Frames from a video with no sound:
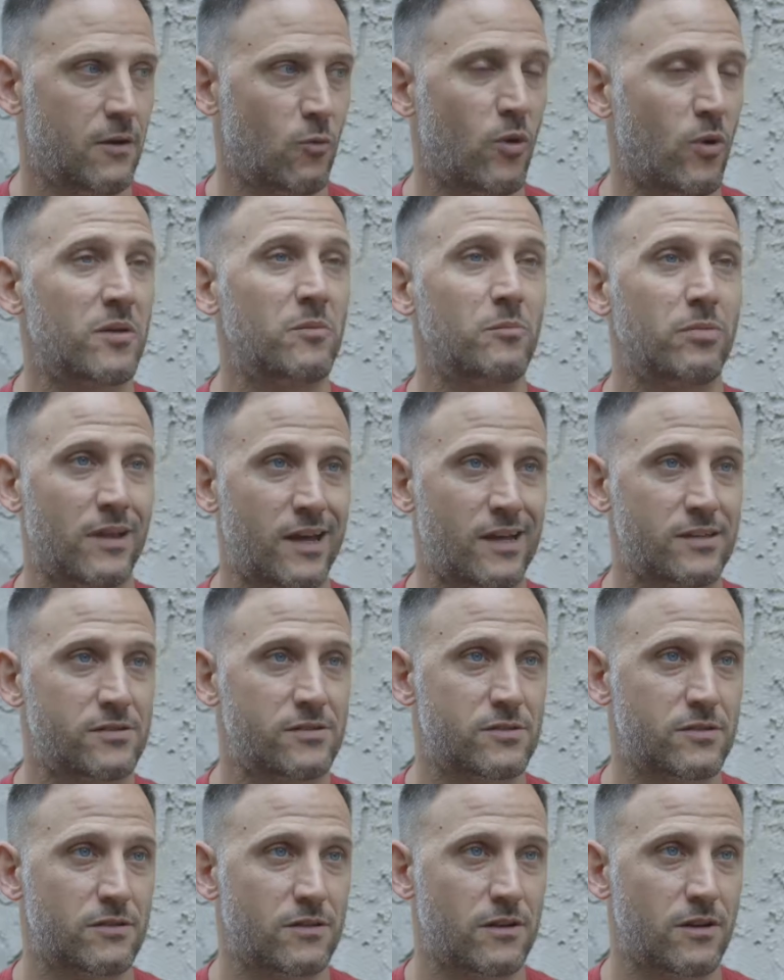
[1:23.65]
When
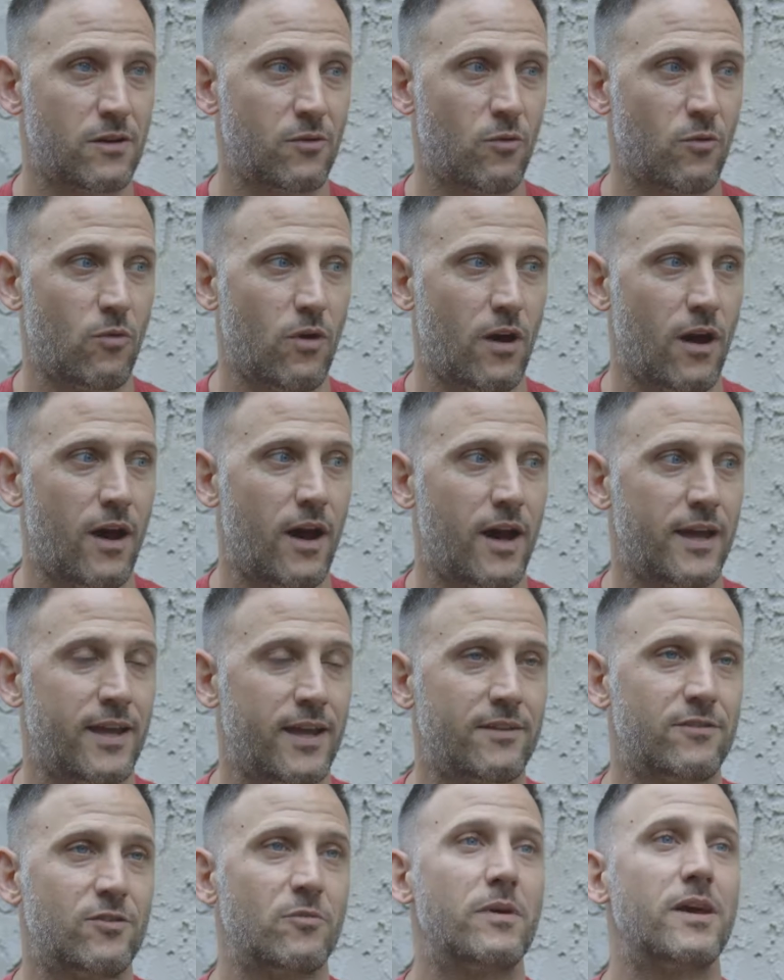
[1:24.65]
blessed, I
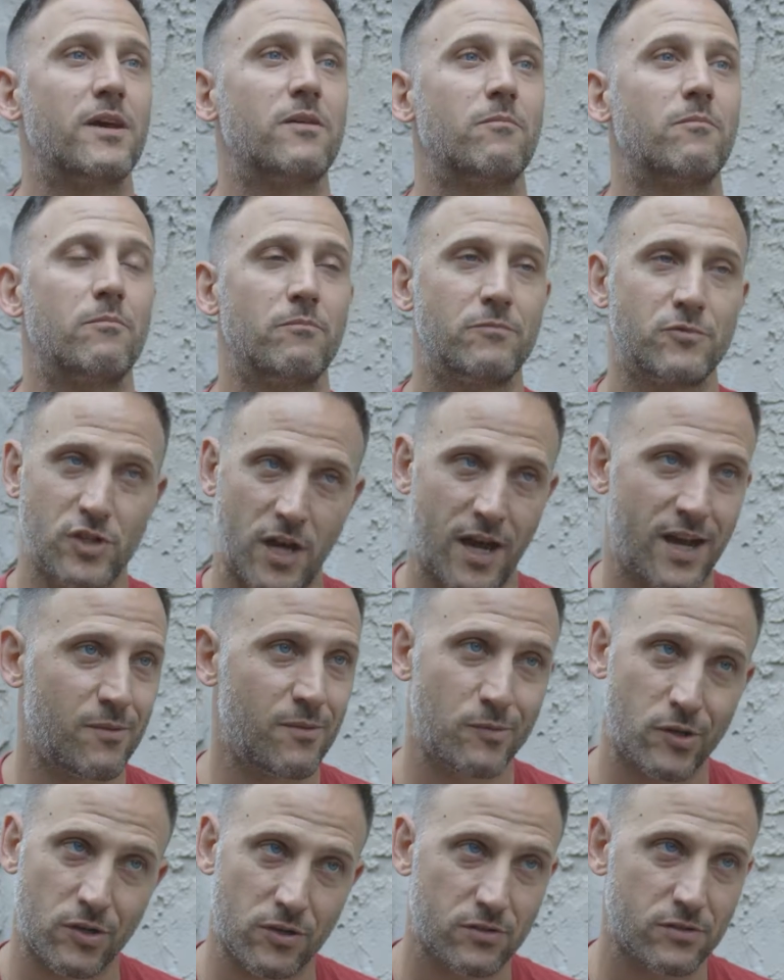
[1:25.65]
get to make
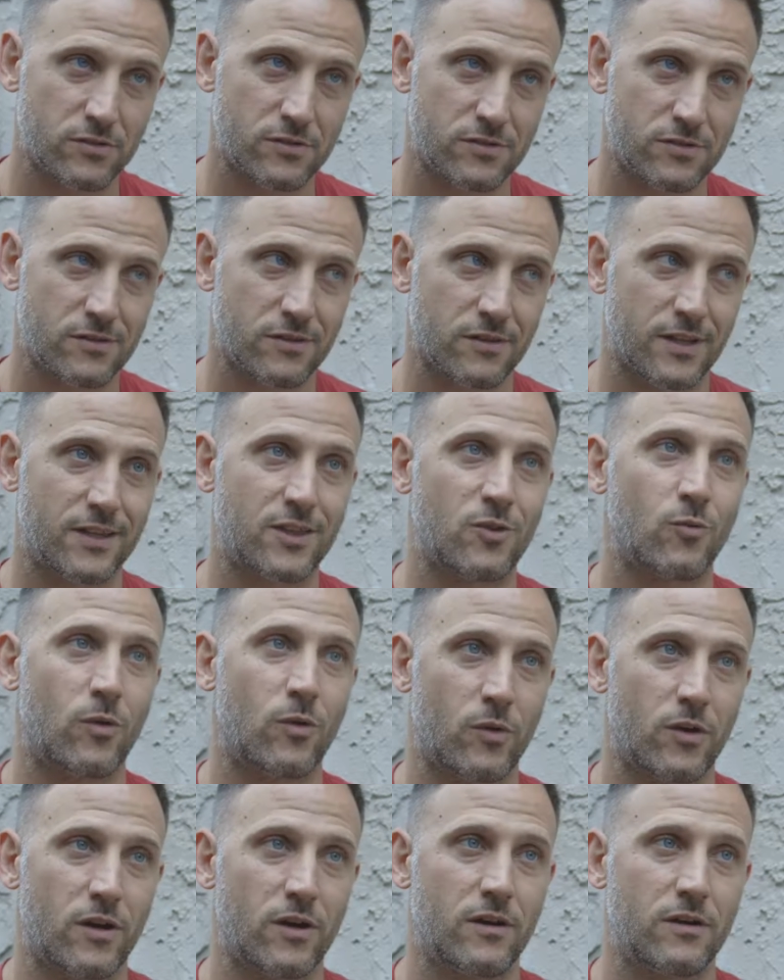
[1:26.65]
giant murals like the
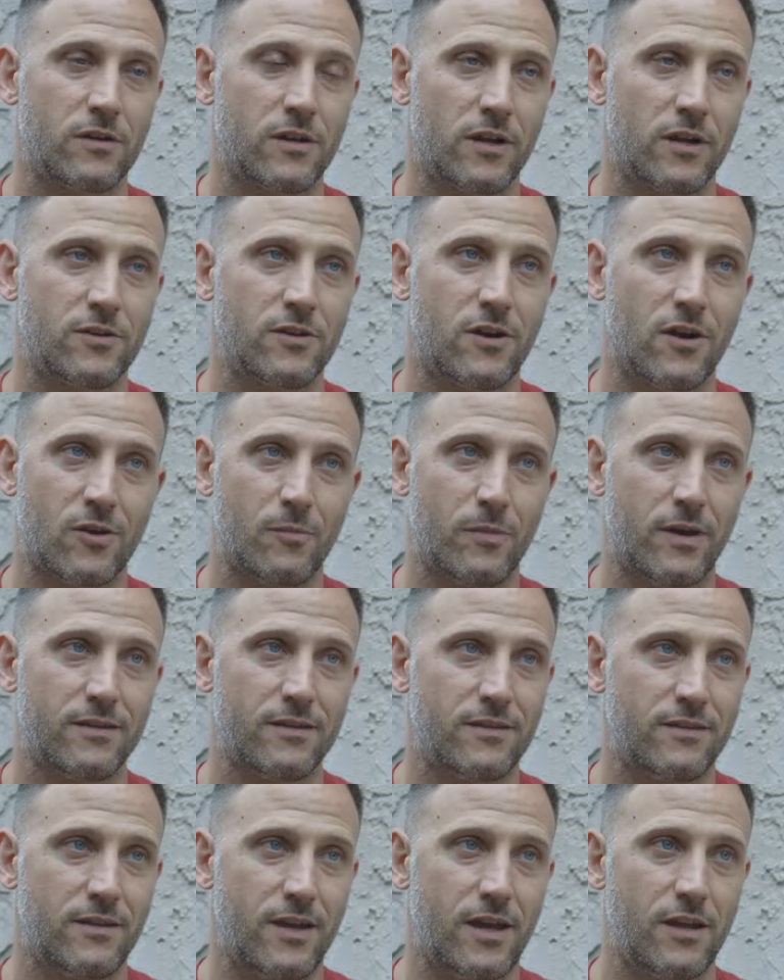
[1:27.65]
one we're going to talk about
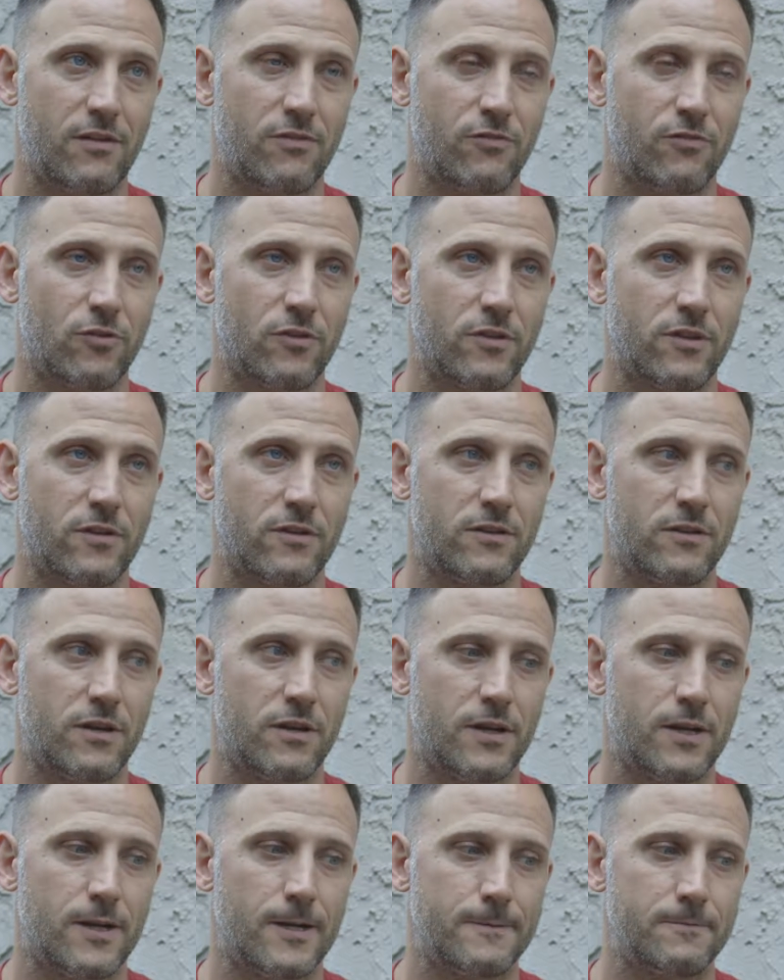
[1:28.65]
today for the
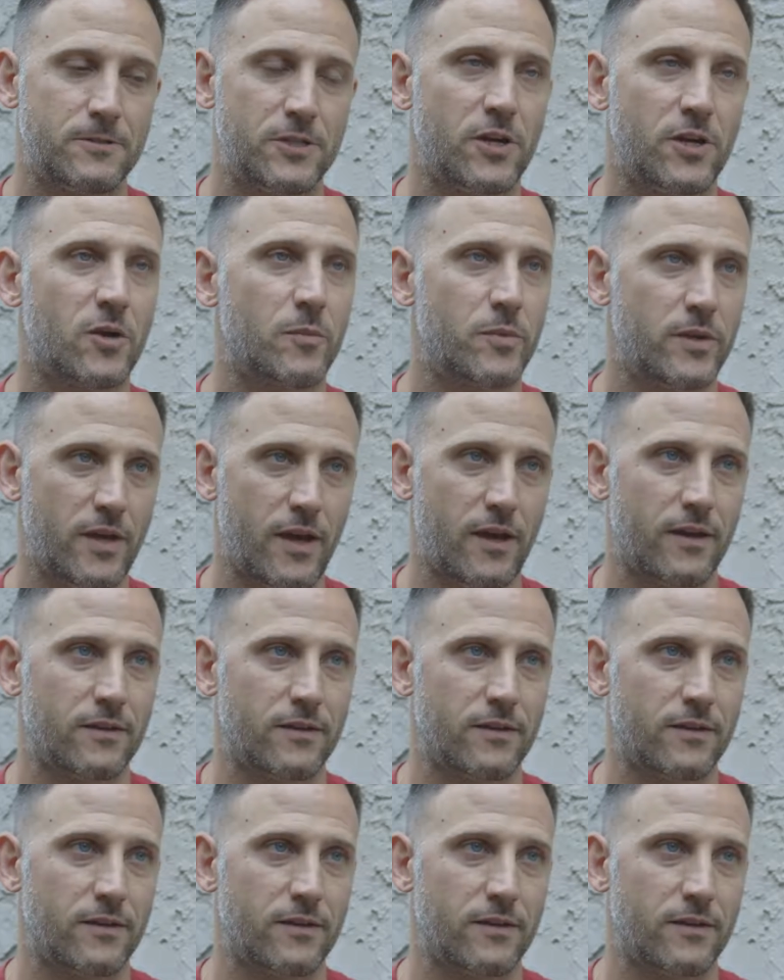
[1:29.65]
DRPA.